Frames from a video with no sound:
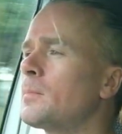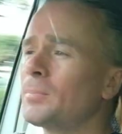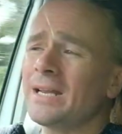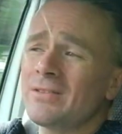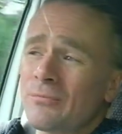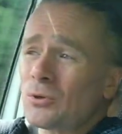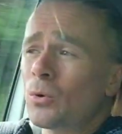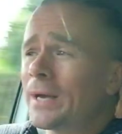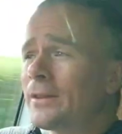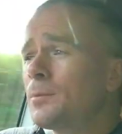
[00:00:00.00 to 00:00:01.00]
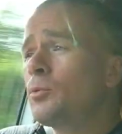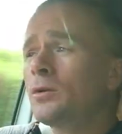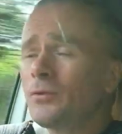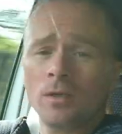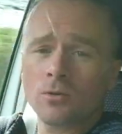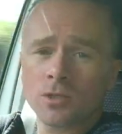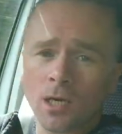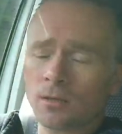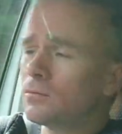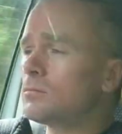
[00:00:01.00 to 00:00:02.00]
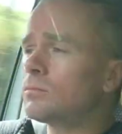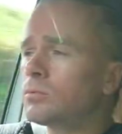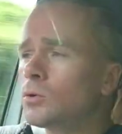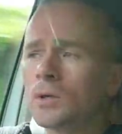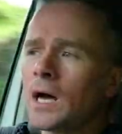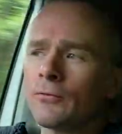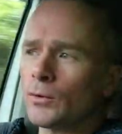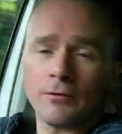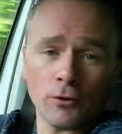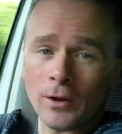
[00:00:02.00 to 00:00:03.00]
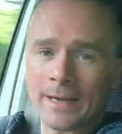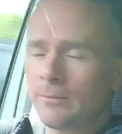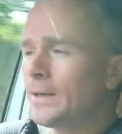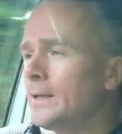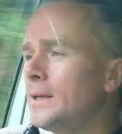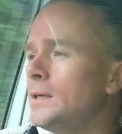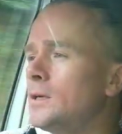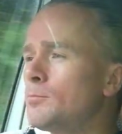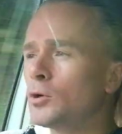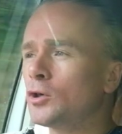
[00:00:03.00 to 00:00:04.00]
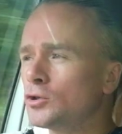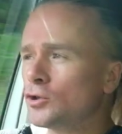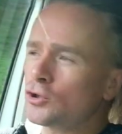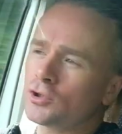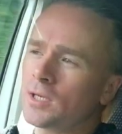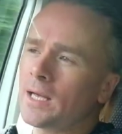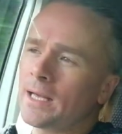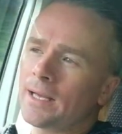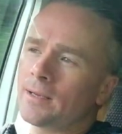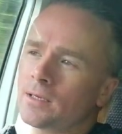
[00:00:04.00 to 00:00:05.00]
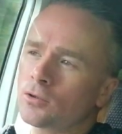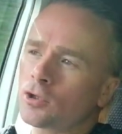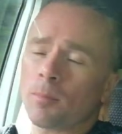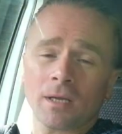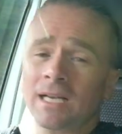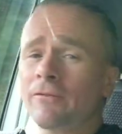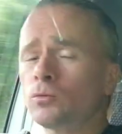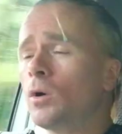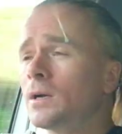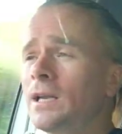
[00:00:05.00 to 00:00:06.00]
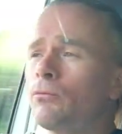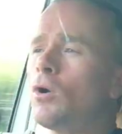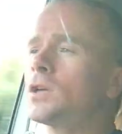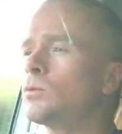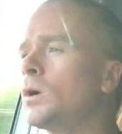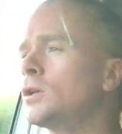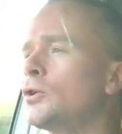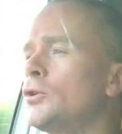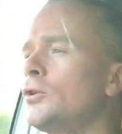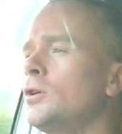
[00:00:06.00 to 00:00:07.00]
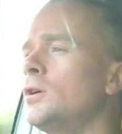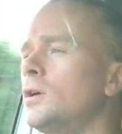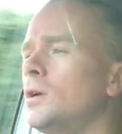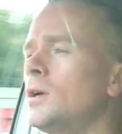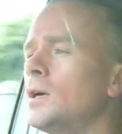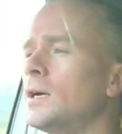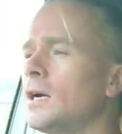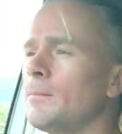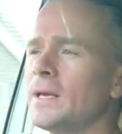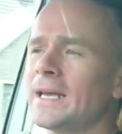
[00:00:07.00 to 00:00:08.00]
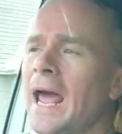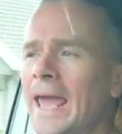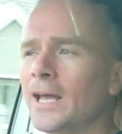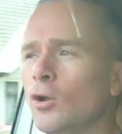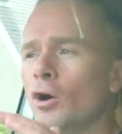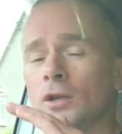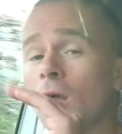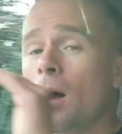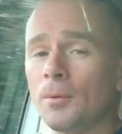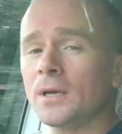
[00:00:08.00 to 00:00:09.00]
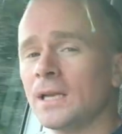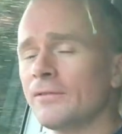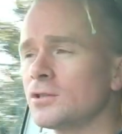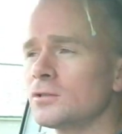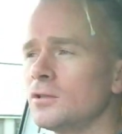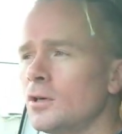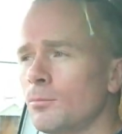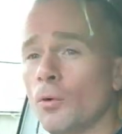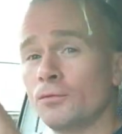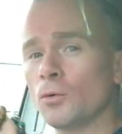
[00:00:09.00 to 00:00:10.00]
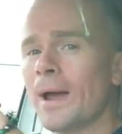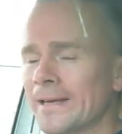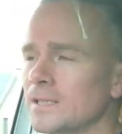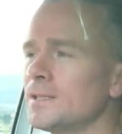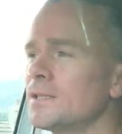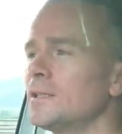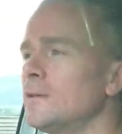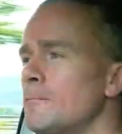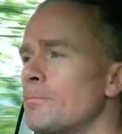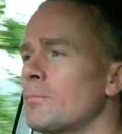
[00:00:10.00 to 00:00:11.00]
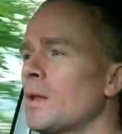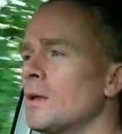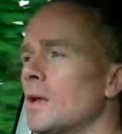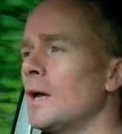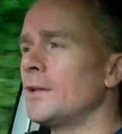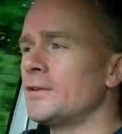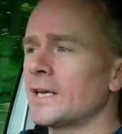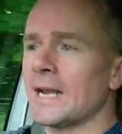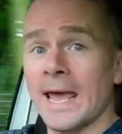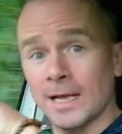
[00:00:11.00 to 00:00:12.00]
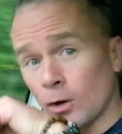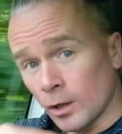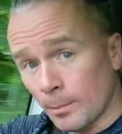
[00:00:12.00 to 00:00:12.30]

But even if we don't get the portfolio shot, we're going to have great fun anyway, because there's a couple of cliff walks I want to do. You can hike along the top of the cliffs, both directions, and you can hike along the